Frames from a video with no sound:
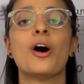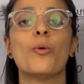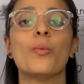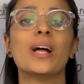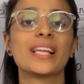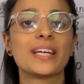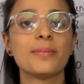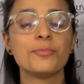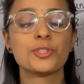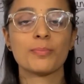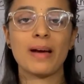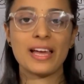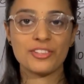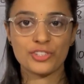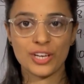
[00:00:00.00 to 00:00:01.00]
Welcome to
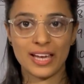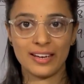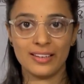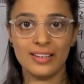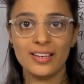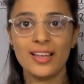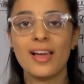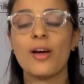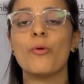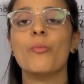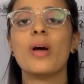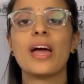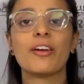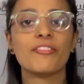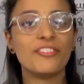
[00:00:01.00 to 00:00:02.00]
my channel
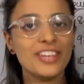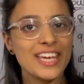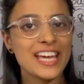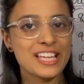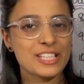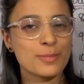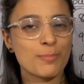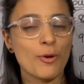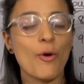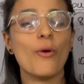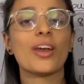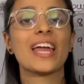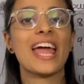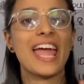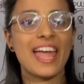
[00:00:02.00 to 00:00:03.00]
where we
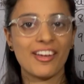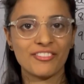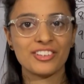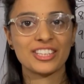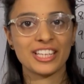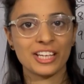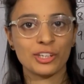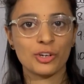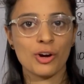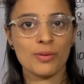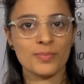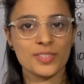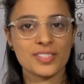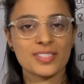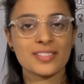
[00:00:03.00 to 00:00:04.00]
explore everything
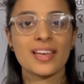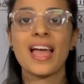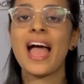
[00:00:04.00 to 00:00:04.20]
commerce.